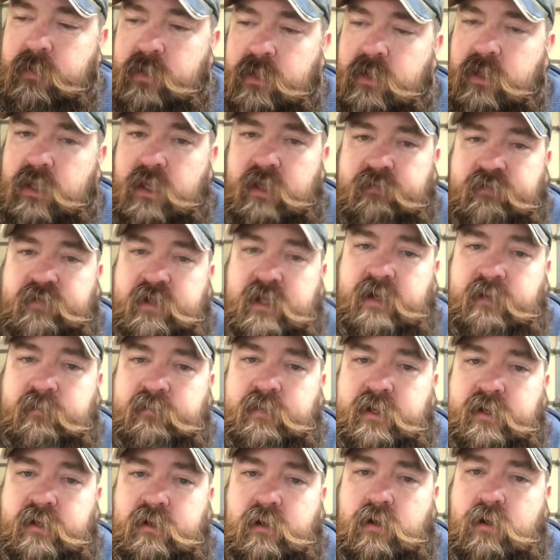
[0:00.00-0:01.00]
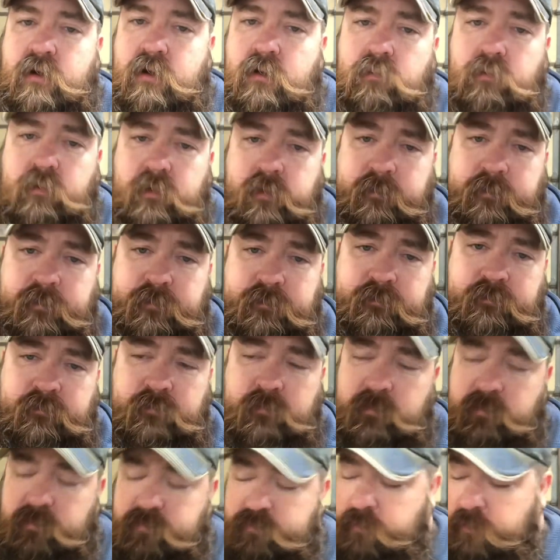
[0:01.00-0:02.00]
If that had been a hardwood,
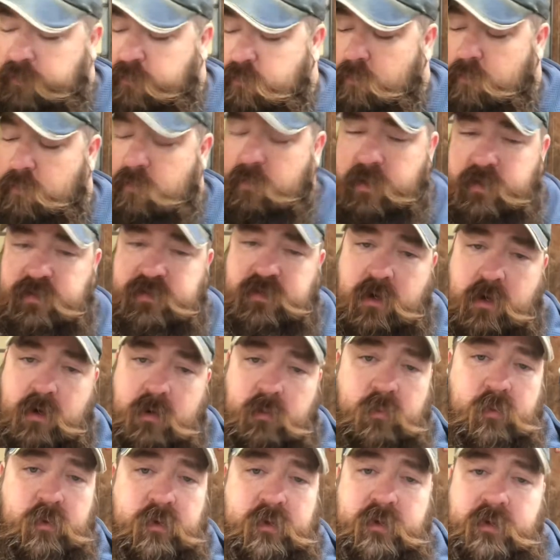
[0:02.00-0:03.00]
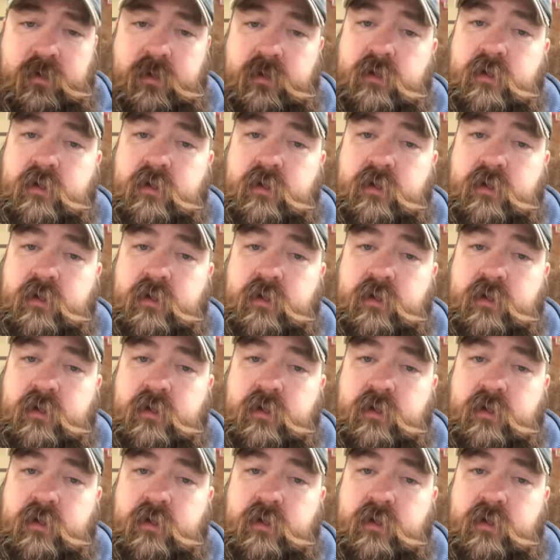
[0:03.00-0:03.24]
3/4 inch hardwood